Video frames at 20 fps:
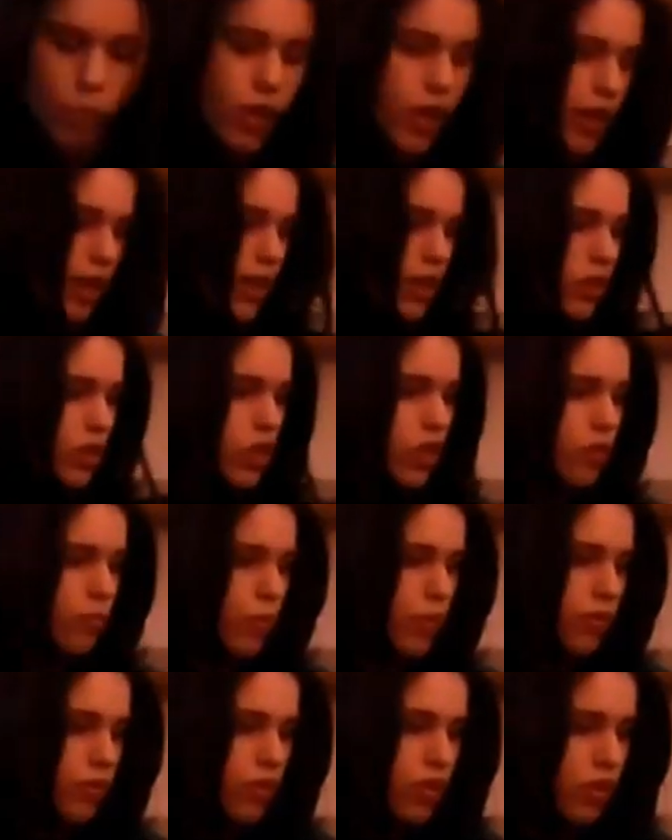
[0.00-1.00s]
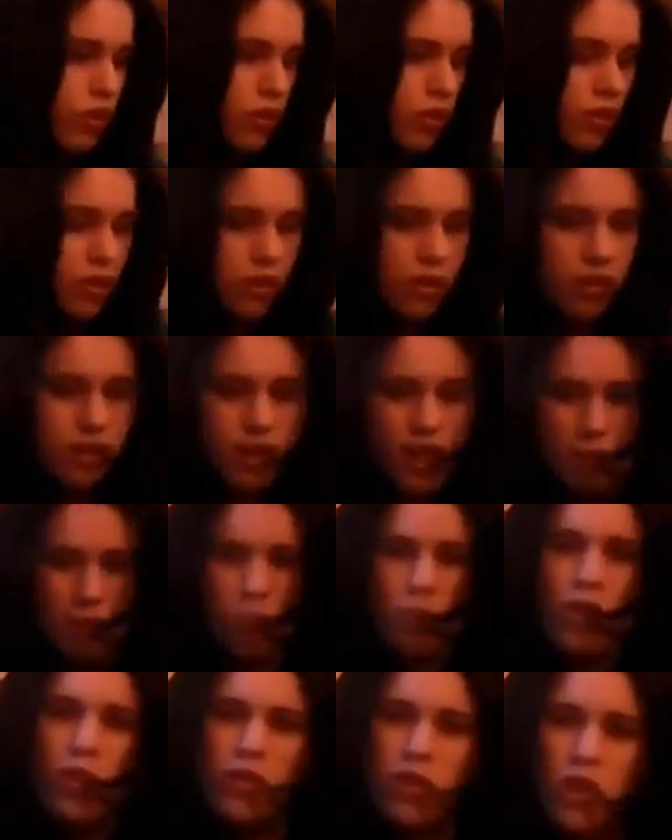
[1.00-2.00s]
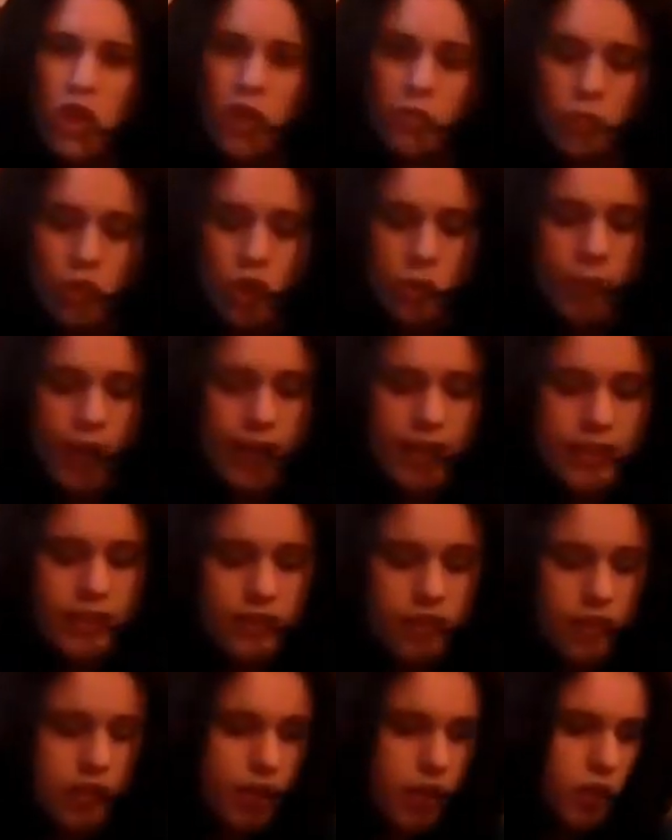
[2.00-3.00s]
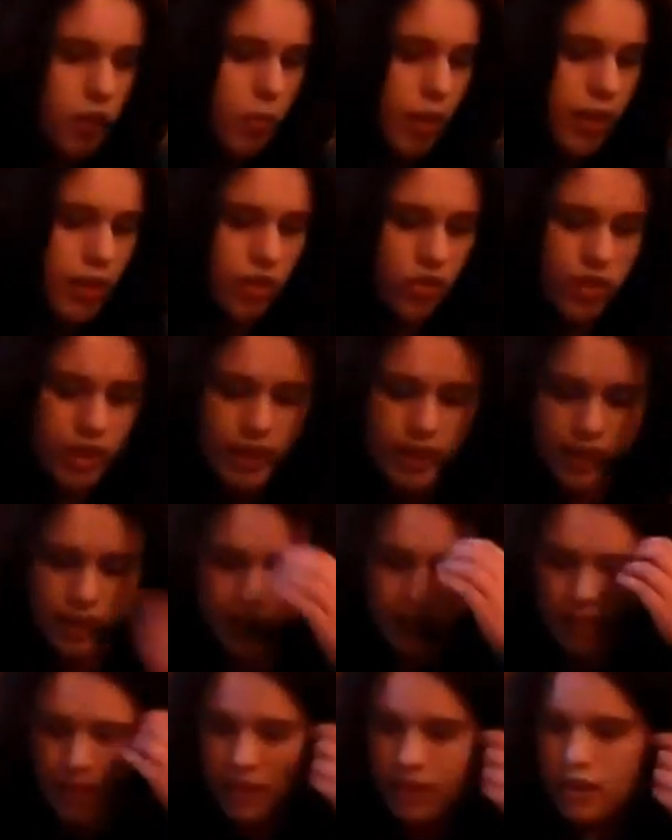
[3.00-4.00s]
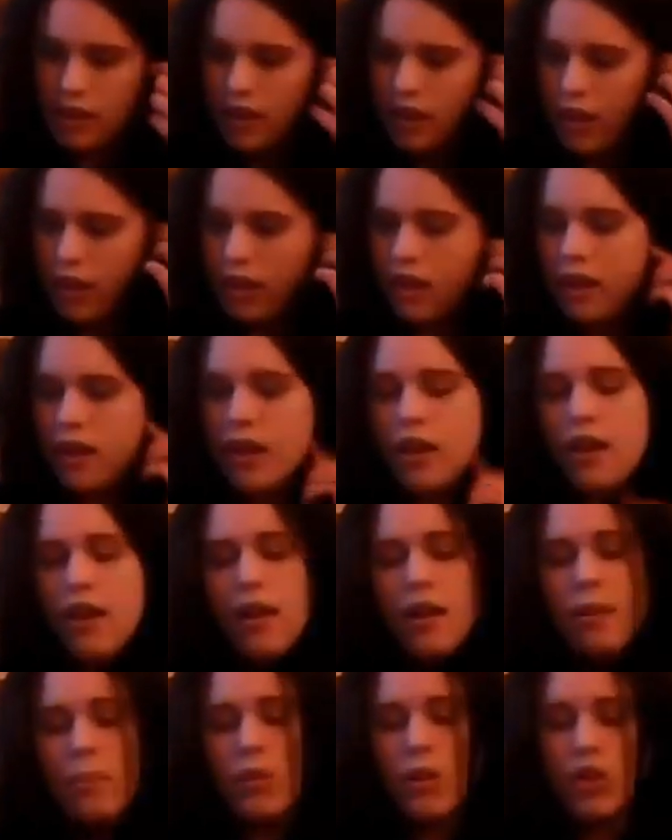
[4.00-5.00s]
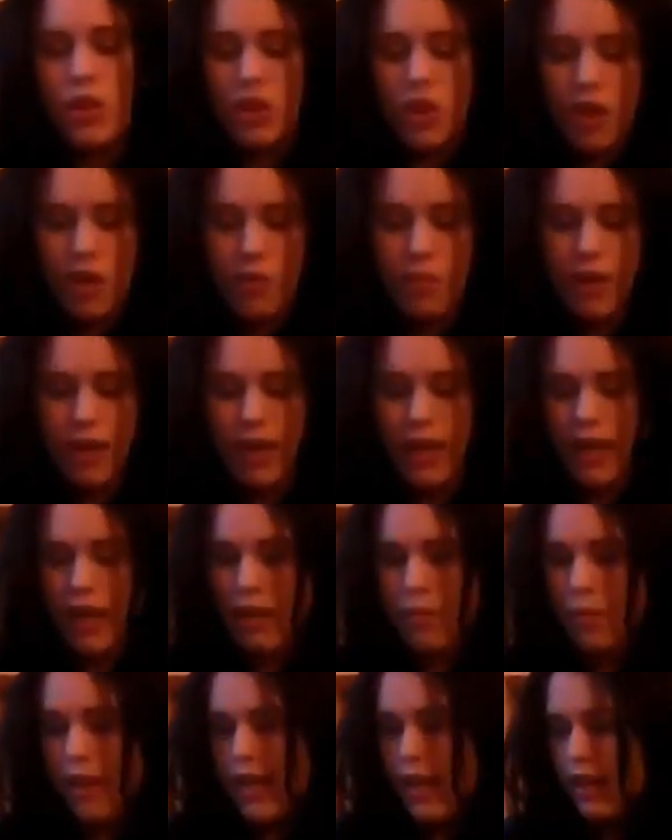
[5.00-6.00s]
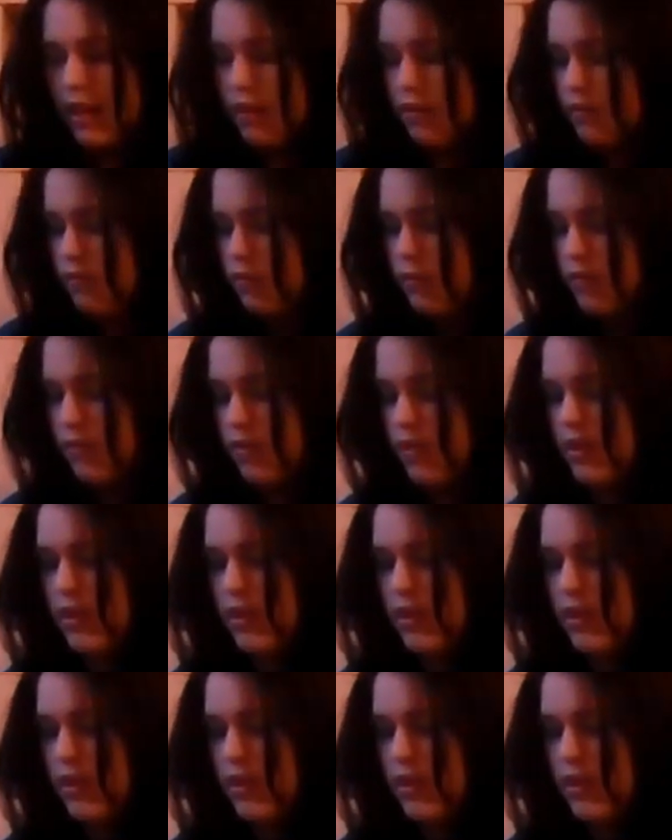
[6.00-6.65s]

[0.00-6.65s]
working too much and using too much space because it's quite tricky. So here we have